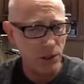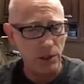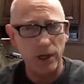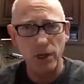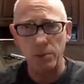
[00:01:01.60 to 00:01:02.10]

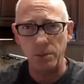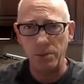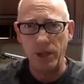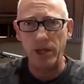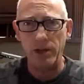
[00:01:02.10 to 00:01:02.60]
so I
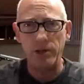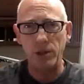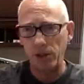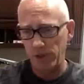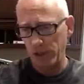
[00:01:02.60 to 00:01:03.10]
hope many of
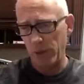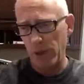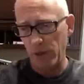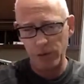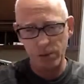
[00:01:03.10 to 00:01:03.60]
you have
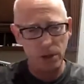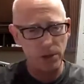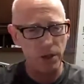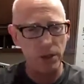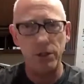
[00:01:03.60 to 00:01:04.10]
come out from
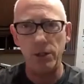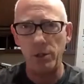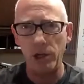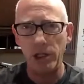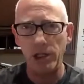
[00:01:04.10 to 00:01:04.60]
underneath your
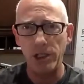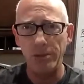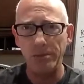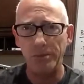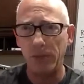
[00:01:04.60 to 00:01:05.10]
bridge
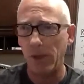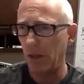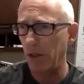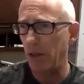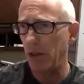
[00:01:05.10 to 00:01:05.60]

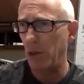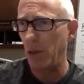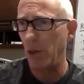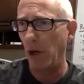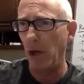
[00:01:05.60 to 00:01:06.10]

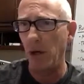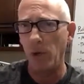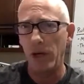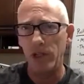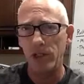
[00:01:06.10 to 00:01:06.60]
to
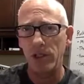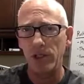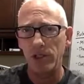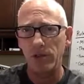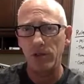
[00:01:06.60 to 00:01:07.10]
watch
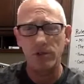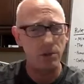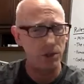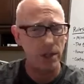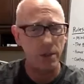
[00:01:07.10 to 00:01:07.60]
this
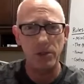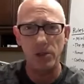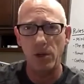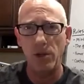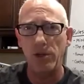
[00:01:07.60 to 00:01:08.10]
first
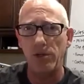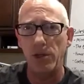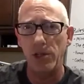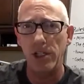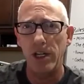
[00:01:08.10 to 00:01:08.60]
episode, the
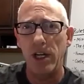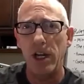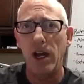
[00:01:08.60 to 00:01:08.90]
first